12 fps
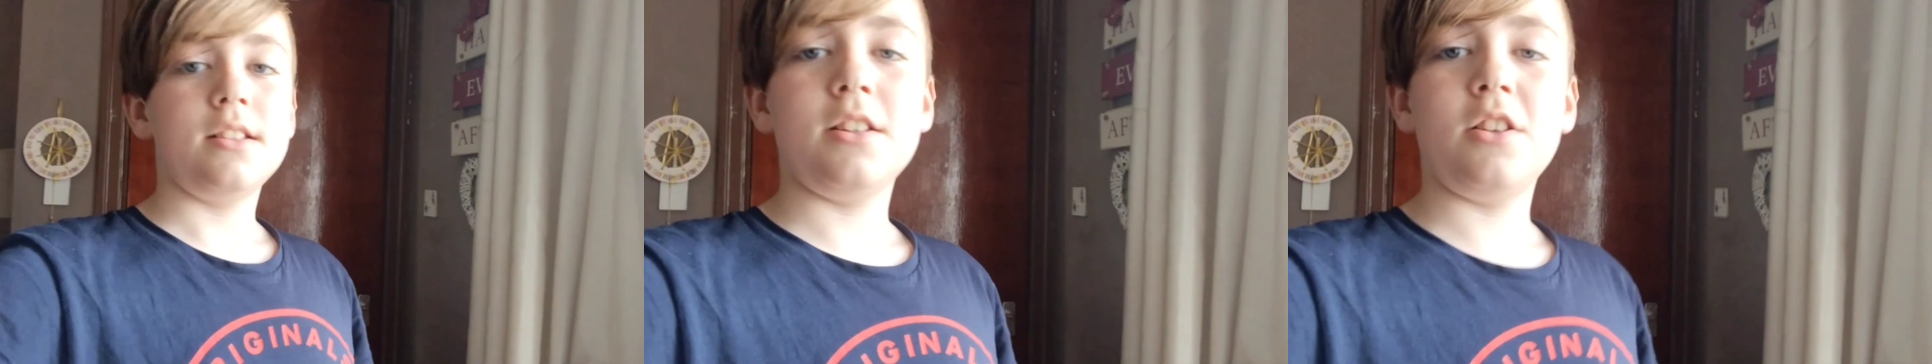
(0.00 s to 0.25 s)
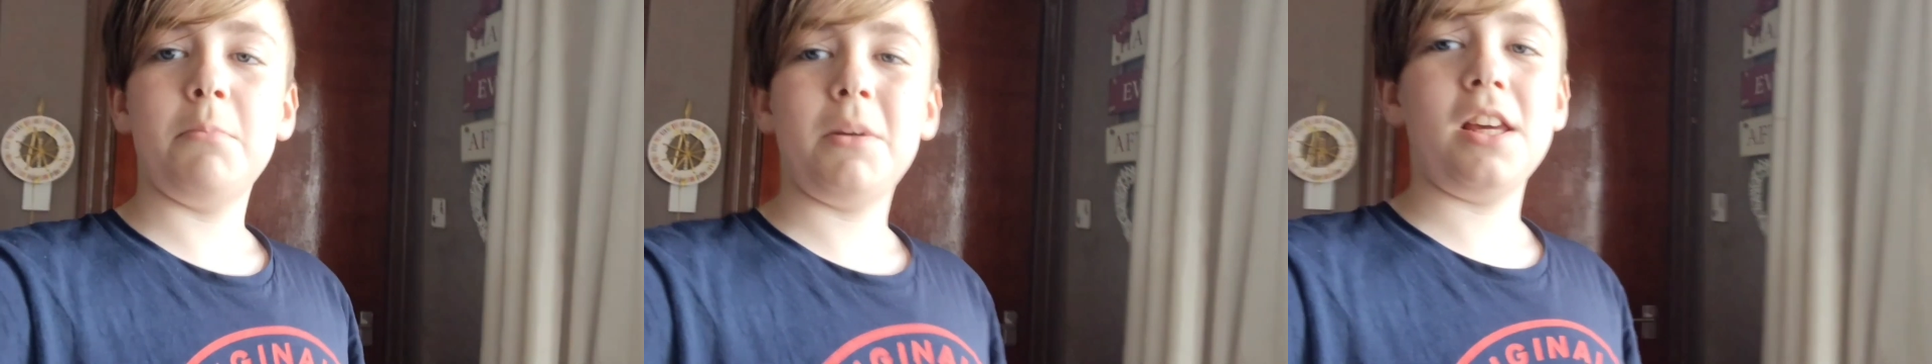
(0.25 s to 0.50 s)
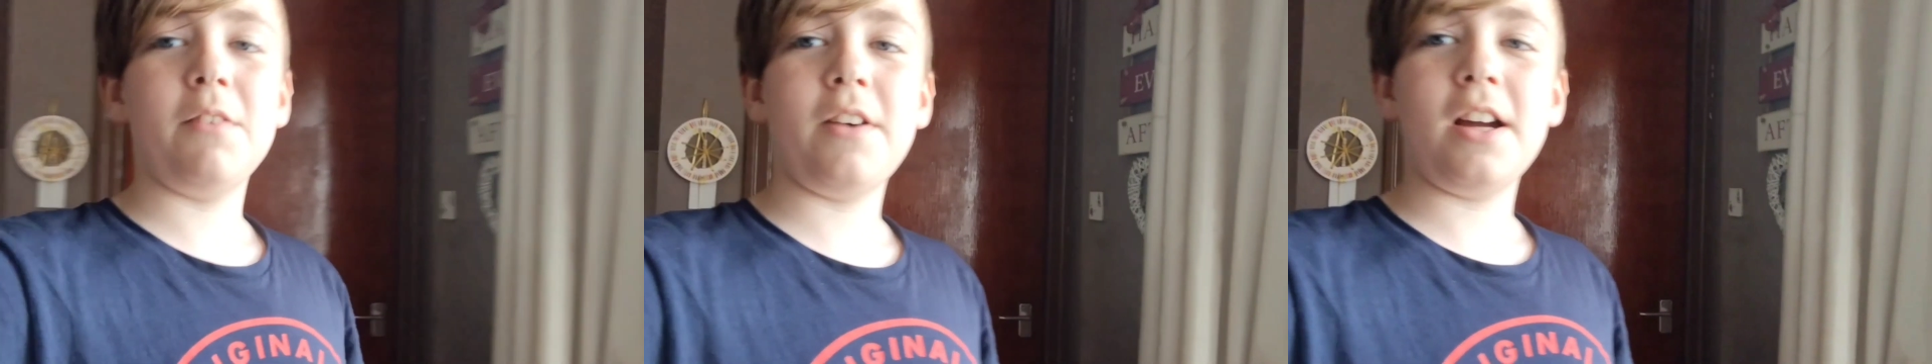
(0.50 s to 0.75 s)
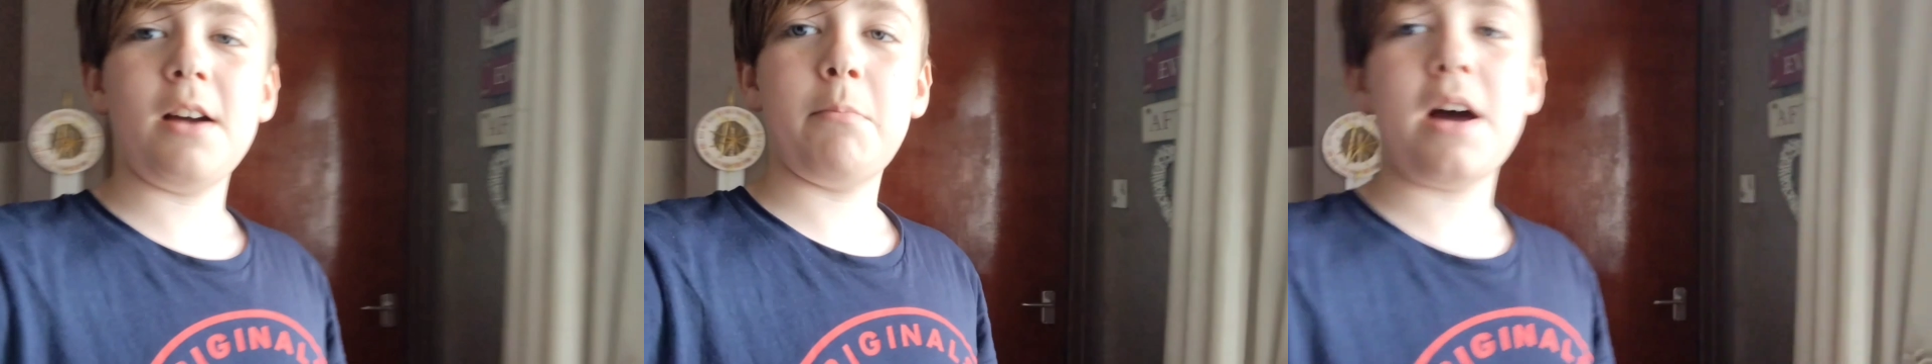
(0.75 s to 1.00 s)
Still don't believe
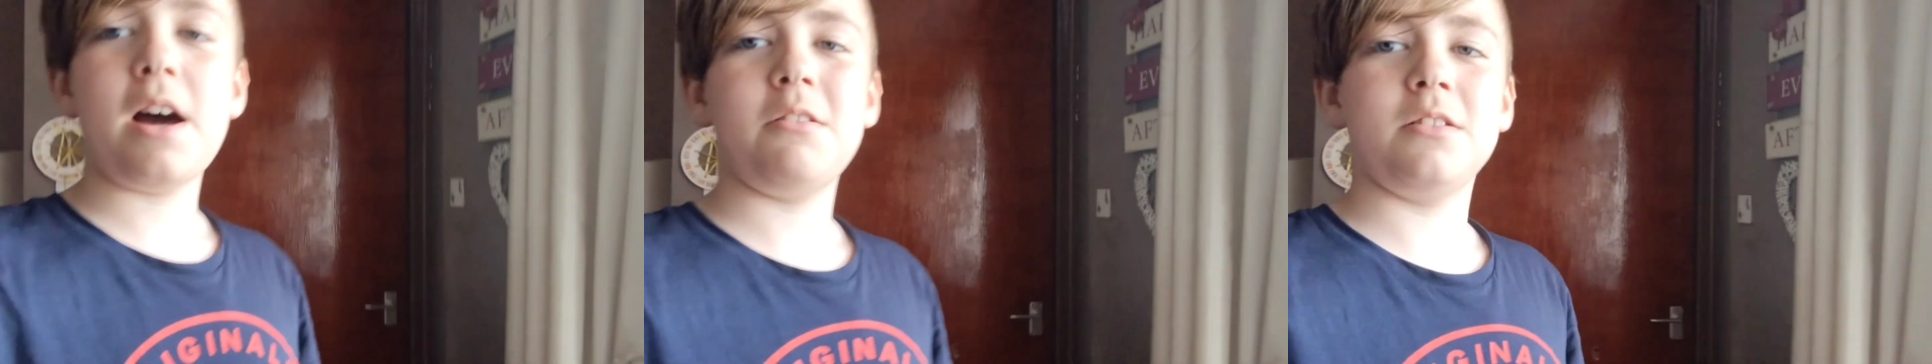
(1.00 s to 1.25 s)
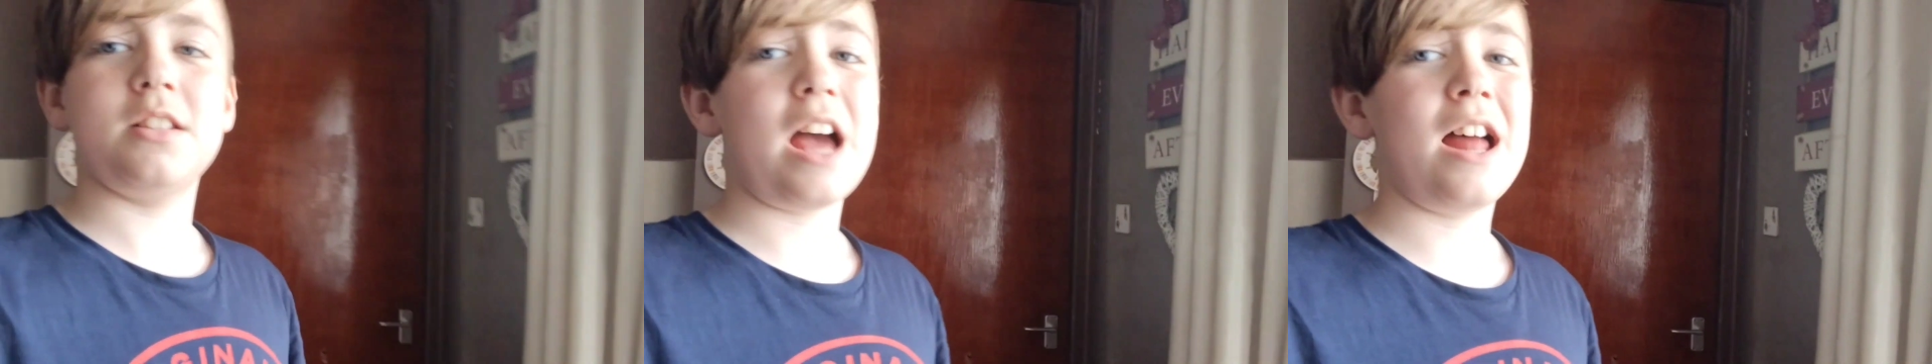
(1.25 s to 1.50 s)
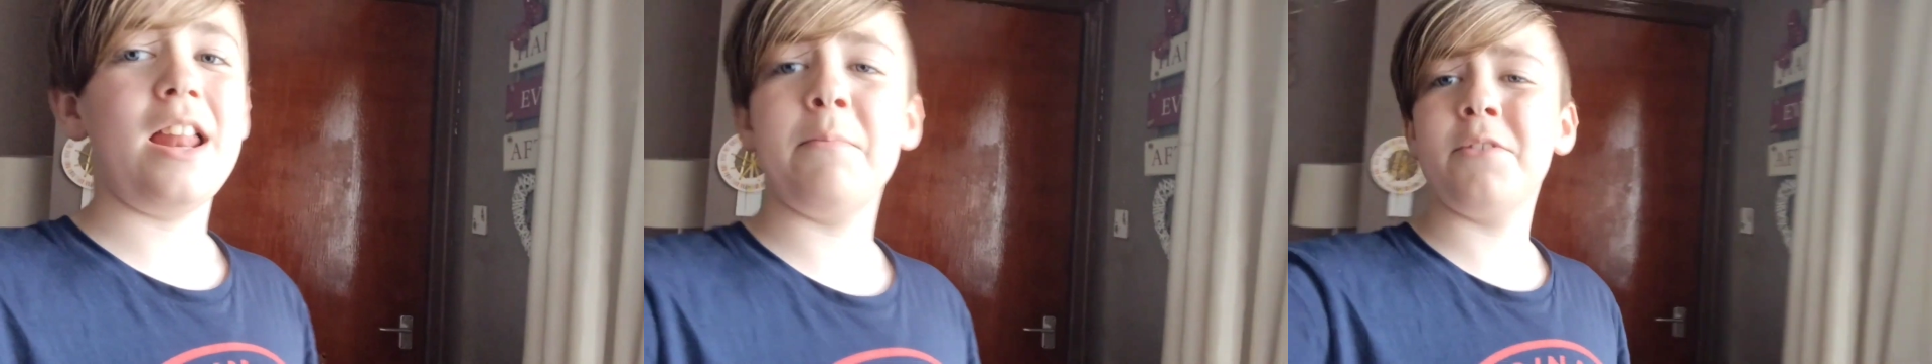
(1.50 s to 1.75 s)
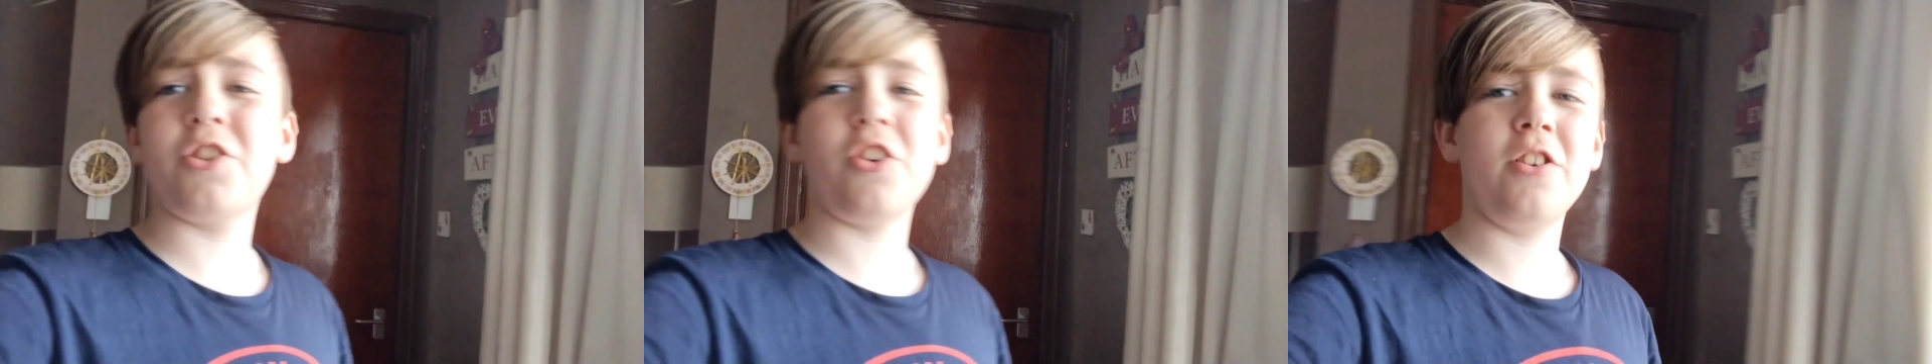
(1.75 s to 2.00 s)
I have powers that, let
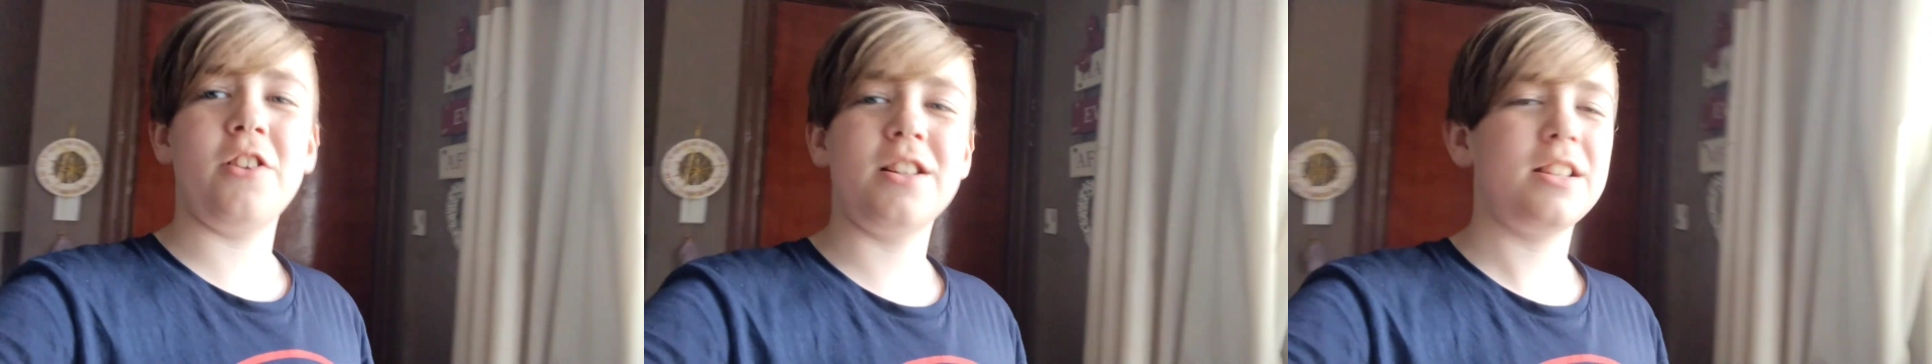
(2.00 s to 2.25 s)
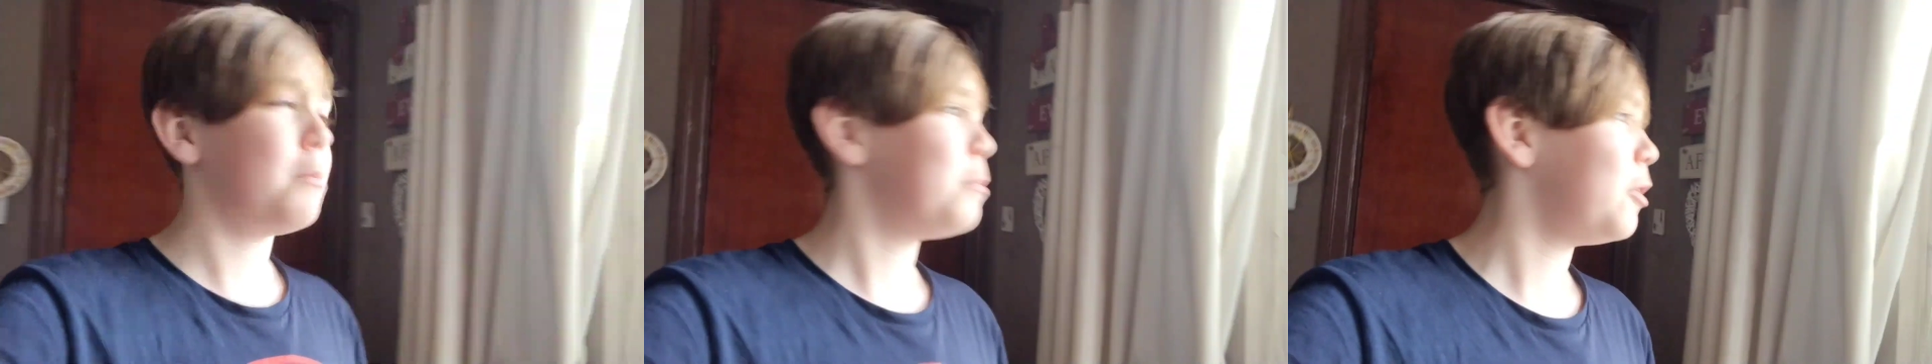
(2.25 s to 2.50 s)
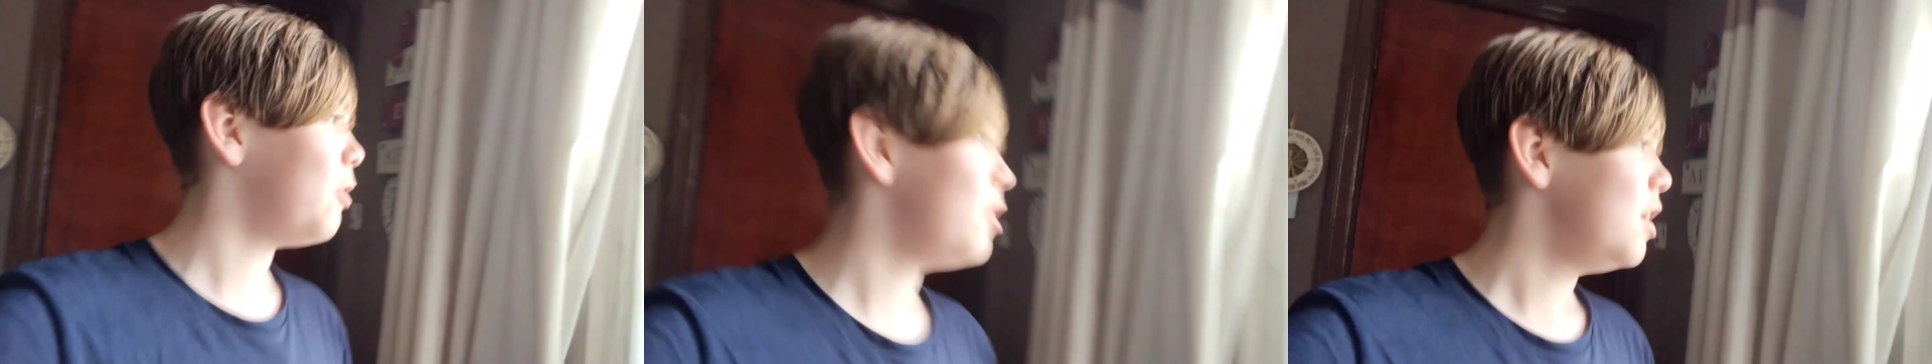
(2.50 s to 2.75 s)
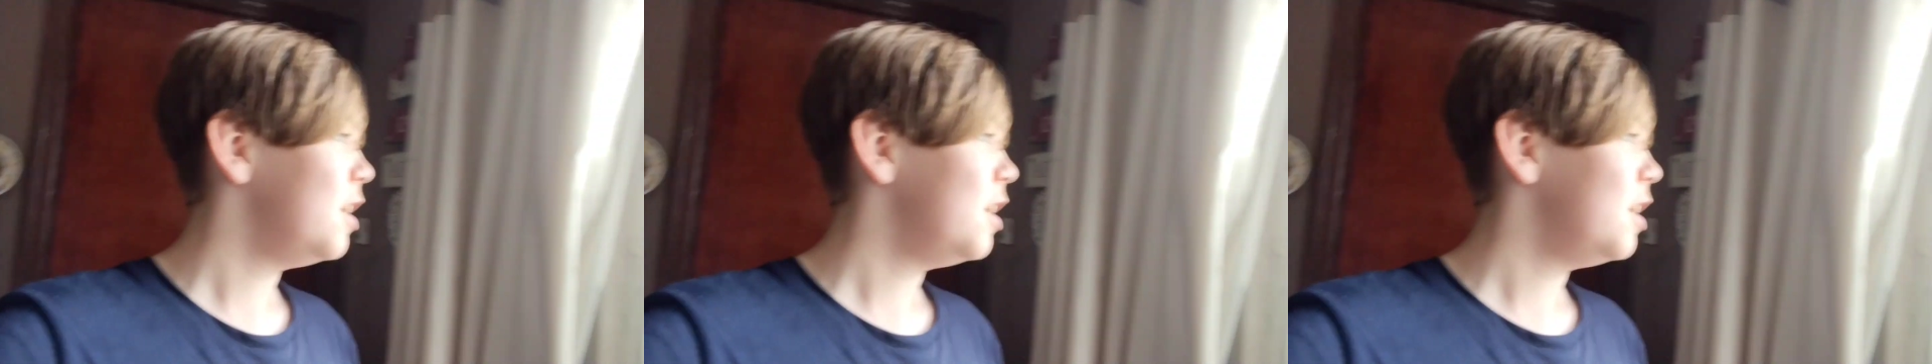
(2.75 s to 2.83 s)
me show you an example.